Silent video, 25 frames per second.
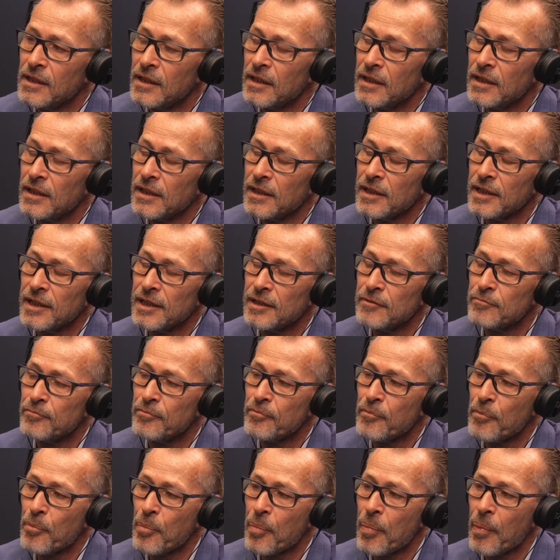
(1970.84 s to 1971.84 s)

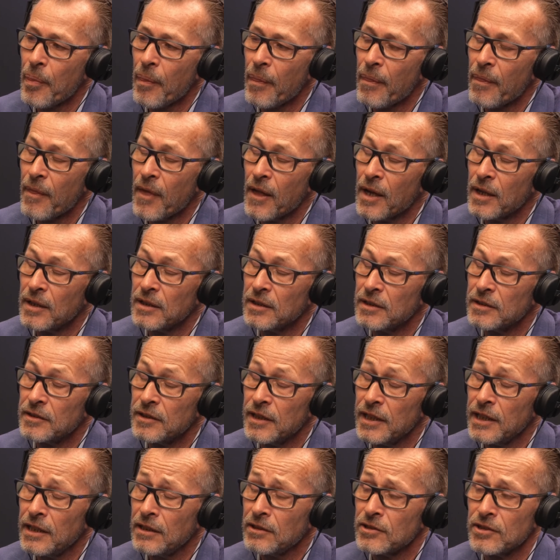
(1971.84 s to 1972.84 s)
um,
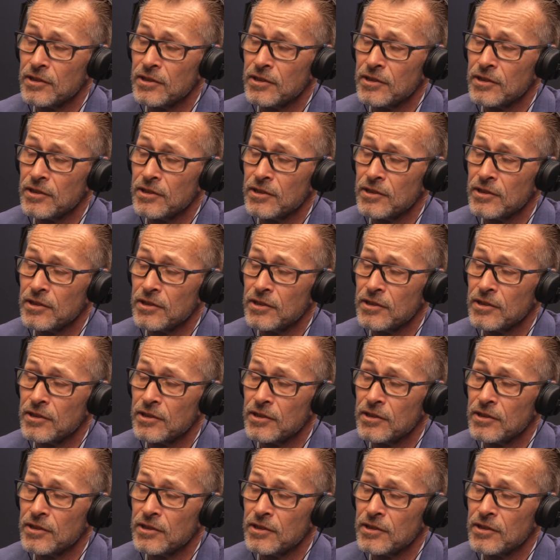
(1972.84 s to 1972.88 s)
they are